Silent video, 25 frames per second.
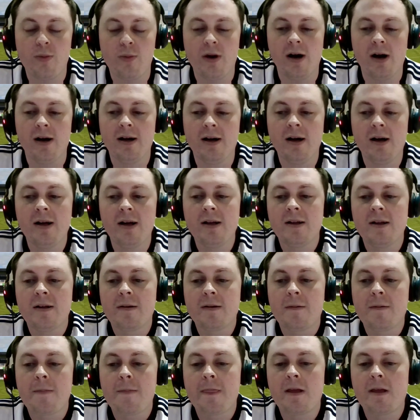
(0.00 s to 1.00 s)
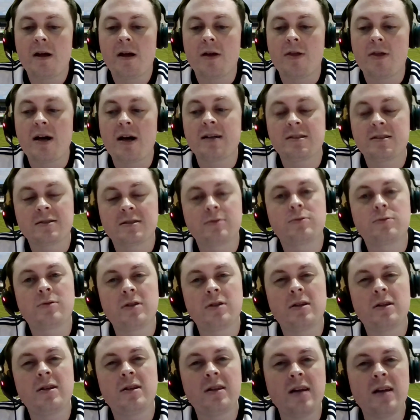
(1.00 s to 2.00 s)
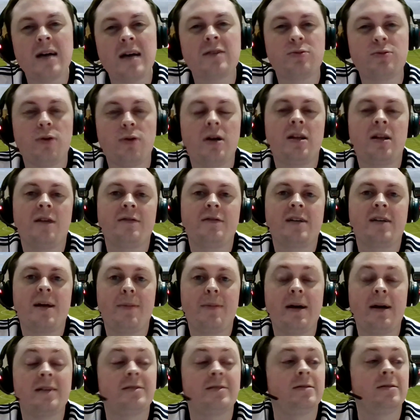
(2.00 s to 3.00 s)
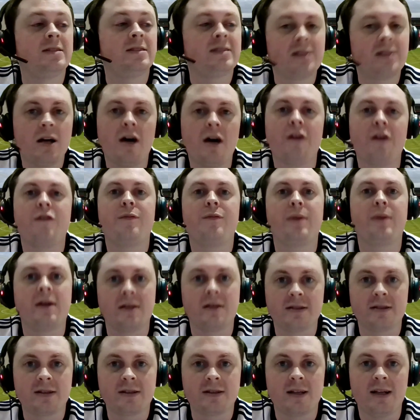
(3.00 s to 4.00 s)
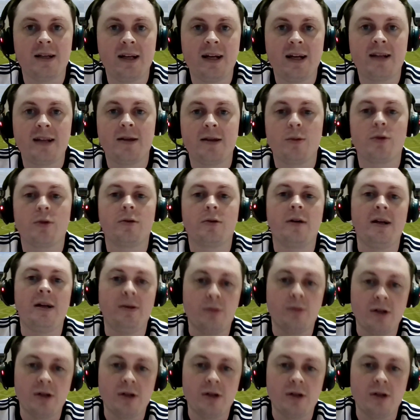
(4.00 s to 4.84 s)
But yeah, that's what I'd love to get back to. And it's tough because of the league that we're in.